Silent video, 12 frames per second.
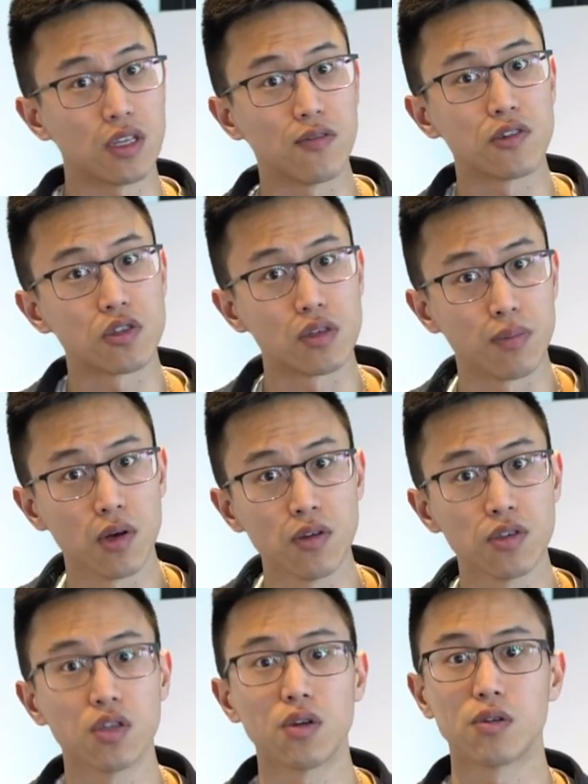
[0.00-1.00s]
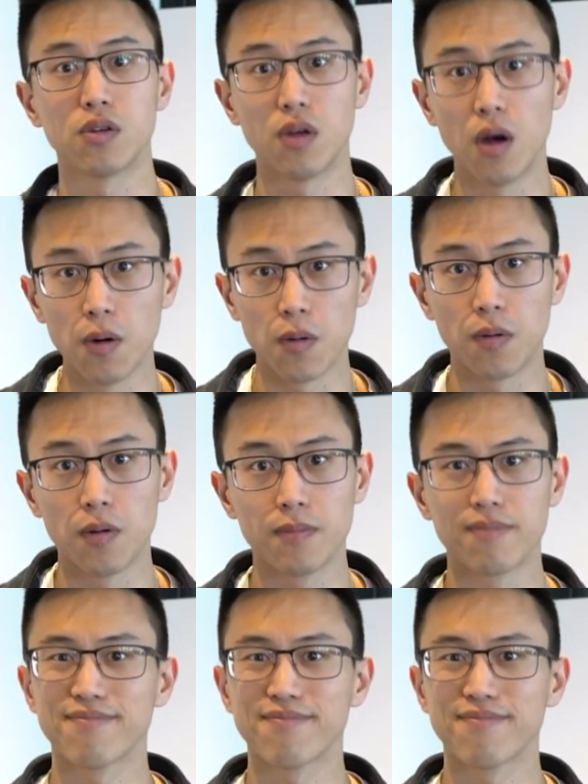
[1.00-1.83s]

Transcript: levers to pull, you don't know.